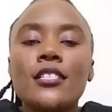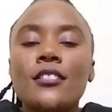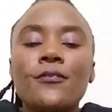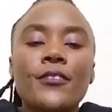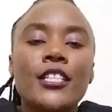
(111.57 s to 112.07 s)

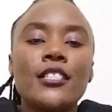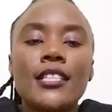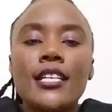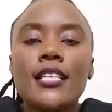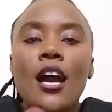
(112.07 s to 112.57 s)

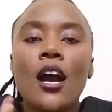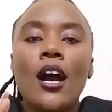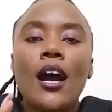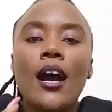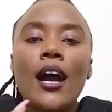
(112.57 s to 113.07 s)
differentiate
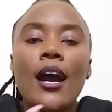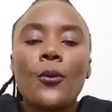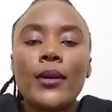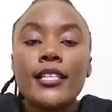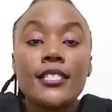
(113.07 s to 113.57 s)

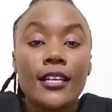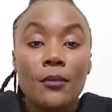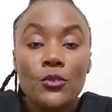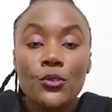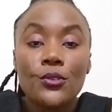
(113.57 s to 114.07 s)
when it
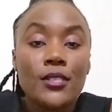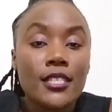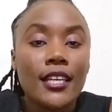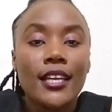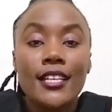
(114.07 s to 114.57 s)
comes to
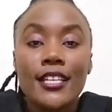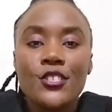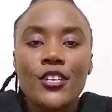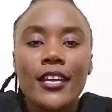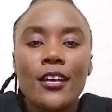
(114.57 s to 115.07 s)
using
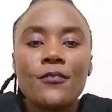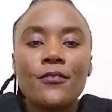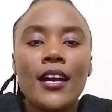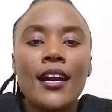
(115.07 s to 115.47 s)
NHIF,